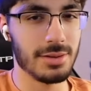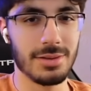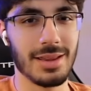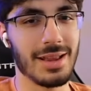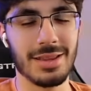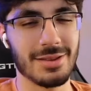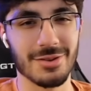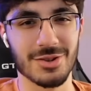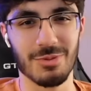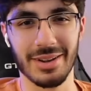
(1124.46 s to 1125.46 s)

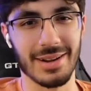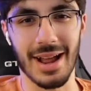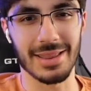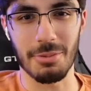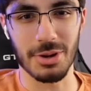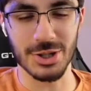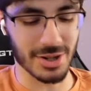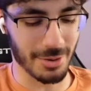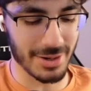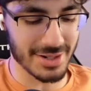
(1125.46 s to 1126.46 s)
there's really not that much
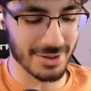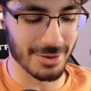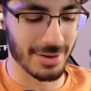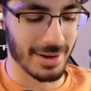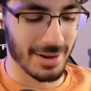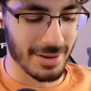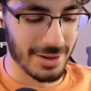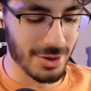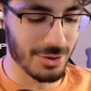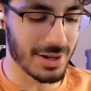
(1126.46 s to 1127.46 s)
to go into.
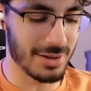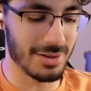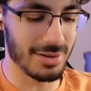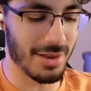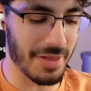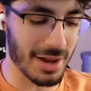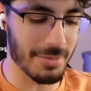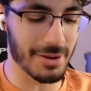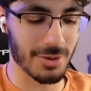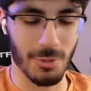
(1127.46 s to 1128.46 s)
You can think
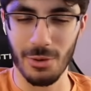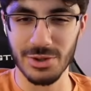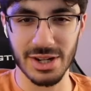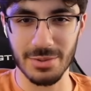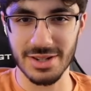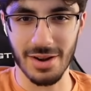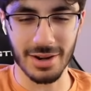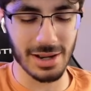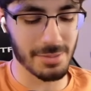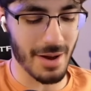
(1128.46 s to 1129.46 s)
about the rules I was
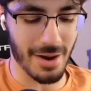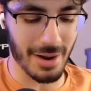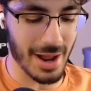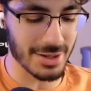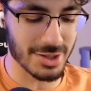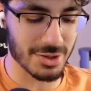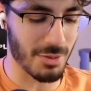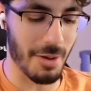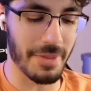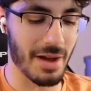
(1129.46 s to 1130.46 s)
talking about and
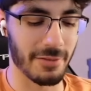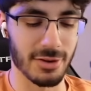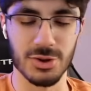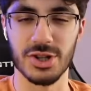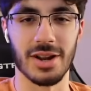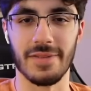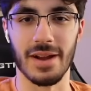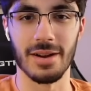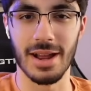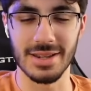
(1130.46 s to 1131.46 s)
swap the evolution in
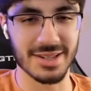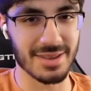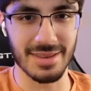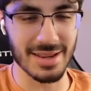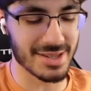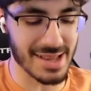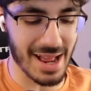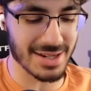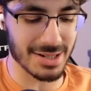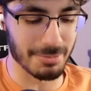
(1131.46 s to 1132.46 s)
there. It's
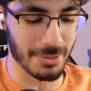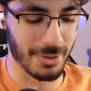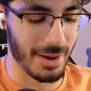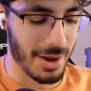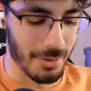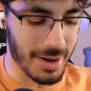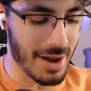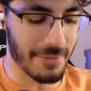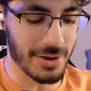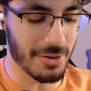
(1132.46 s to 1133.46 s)
that simple.
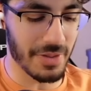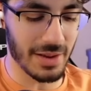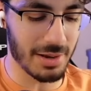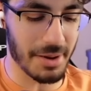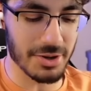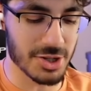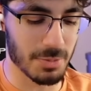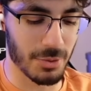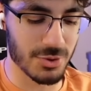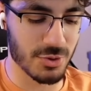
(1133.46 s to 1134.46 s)
Whenever you're thinking about your
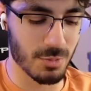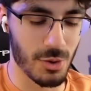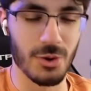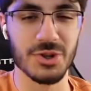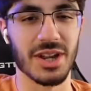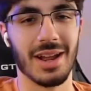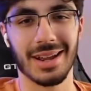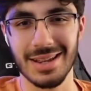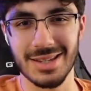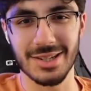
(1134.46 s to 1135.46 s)
support troop rules,
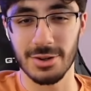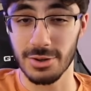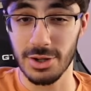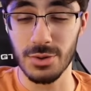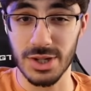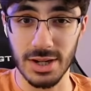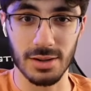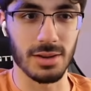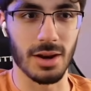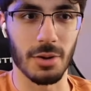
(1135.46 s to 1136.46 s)
consider
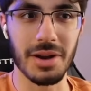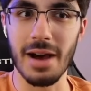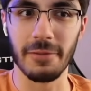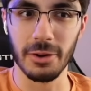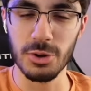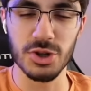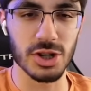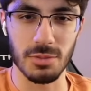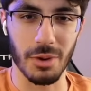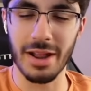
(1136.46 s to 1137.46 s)
using, an
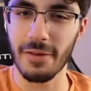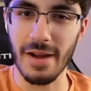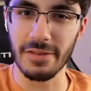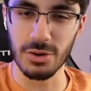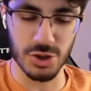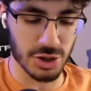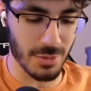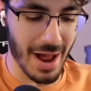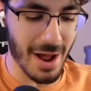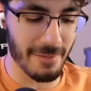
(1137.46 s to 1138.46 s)
evolution, whatever evolution
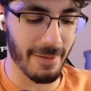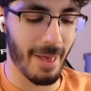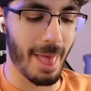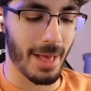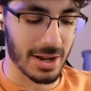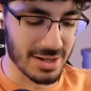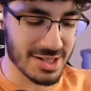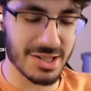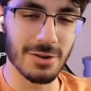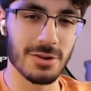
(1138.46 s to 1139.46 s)
you have.
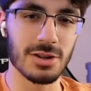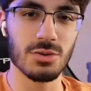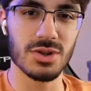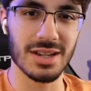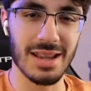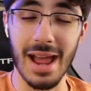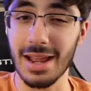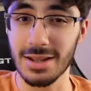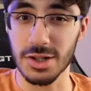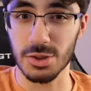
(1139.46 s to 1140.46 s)
Consider using that
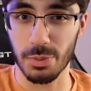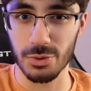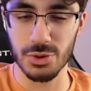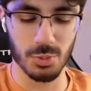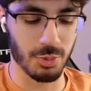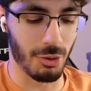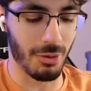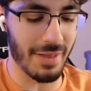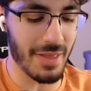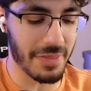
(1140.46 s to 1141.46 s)
in the support troop
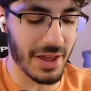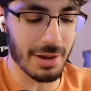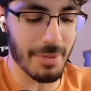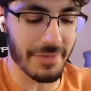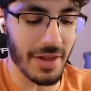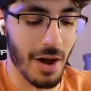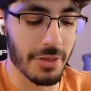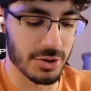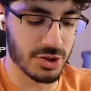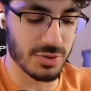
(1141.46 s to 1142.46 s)
role, and then think about the
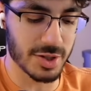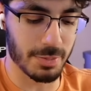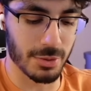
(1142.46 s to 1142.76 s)
other 2 support